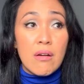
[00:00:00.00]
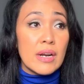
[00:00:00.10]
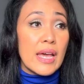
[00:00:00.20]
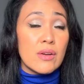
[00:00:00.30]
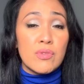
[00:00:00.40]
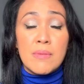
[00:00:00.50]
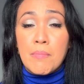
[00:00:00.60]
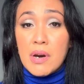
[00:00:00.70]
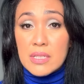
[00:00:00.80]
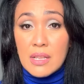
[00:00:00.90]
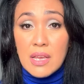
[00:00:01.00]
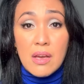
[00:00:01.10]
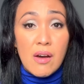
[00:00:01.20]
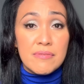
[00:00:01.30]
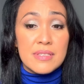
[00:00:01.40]
or like rebottling
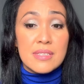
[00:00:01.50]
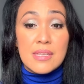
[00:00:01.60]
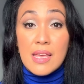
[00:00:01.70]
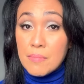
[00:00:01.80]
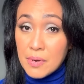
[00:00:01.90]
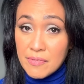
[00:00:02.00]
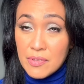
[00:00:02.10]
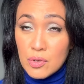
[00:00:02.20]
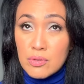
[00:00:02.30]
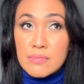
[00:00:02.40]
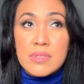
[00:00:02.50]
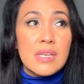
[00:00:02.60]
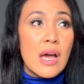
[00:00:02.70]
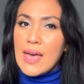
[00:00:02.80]
of same perfumes.